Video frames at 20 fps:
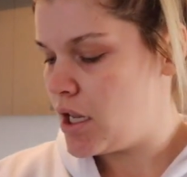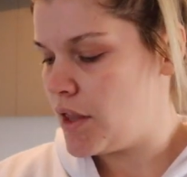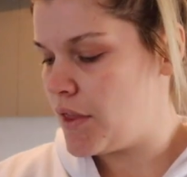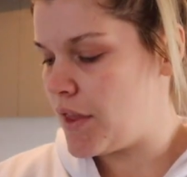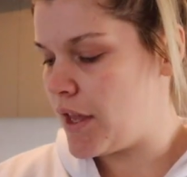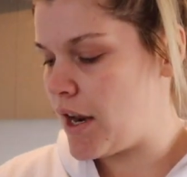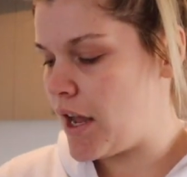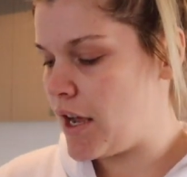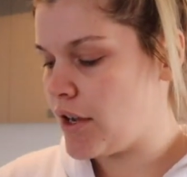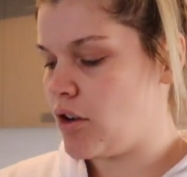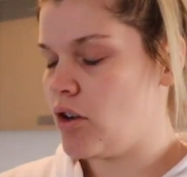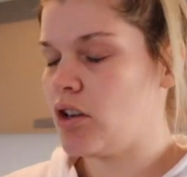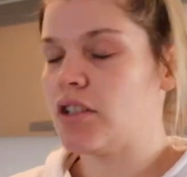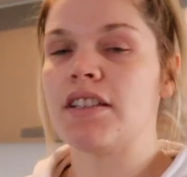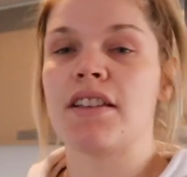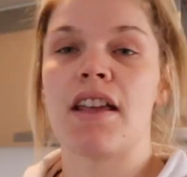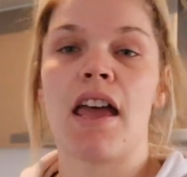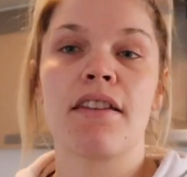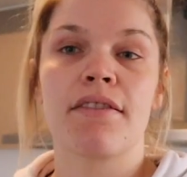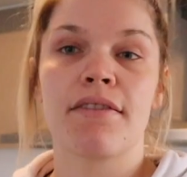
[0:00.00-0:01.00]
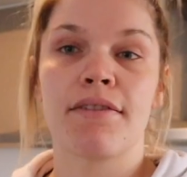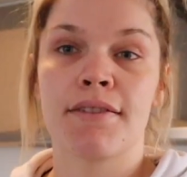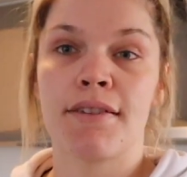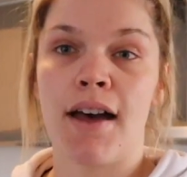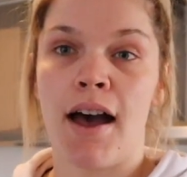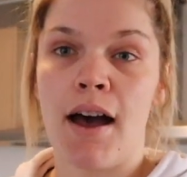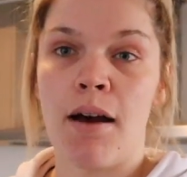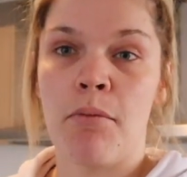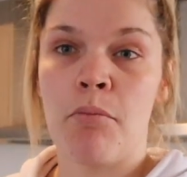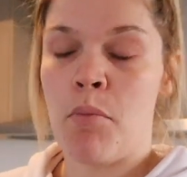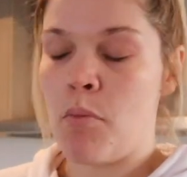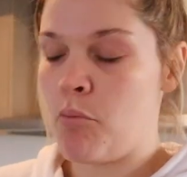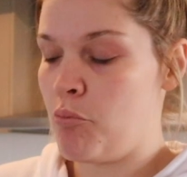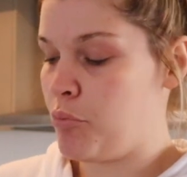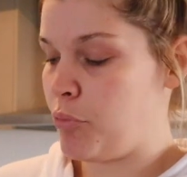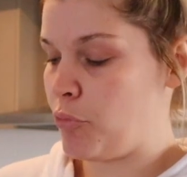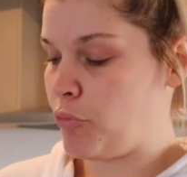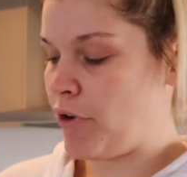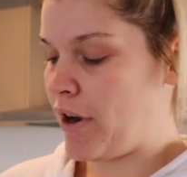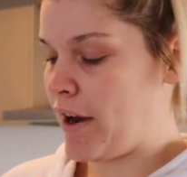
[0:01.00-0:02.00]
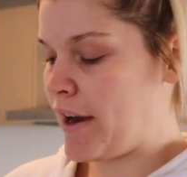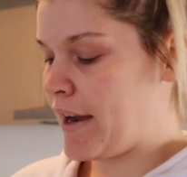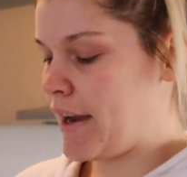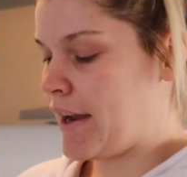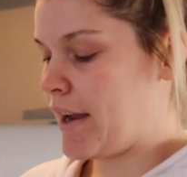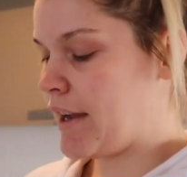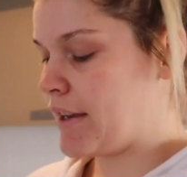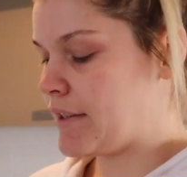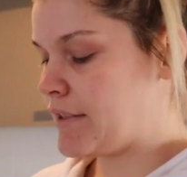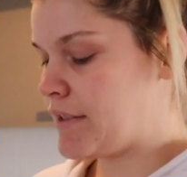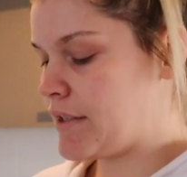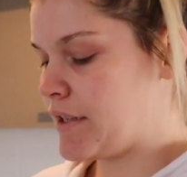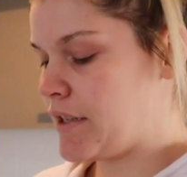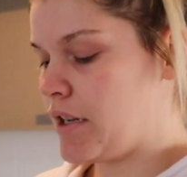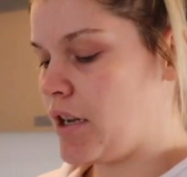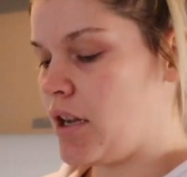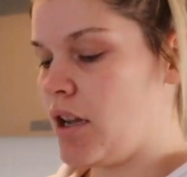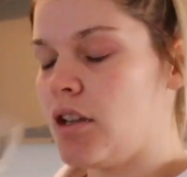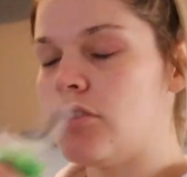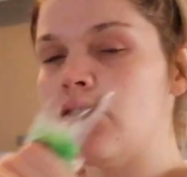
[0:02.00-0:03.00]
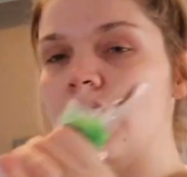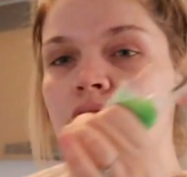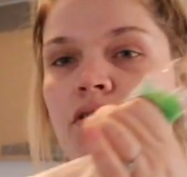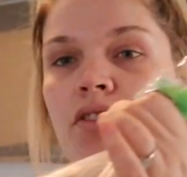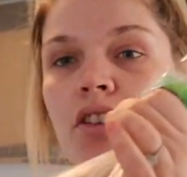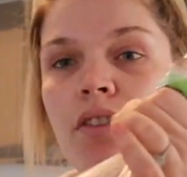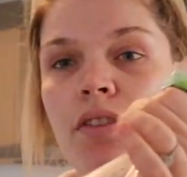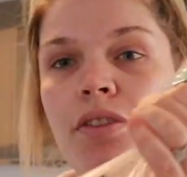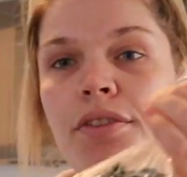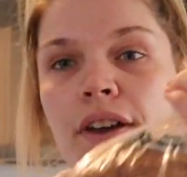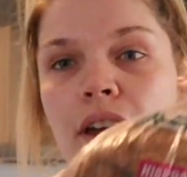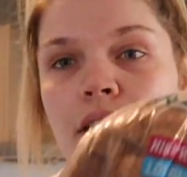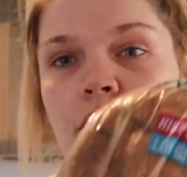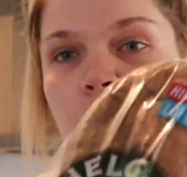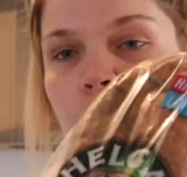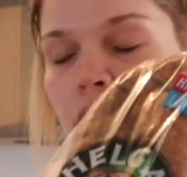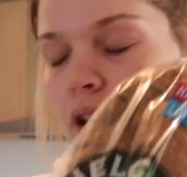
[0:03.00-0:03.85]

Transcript: Then I got some bread. Just got that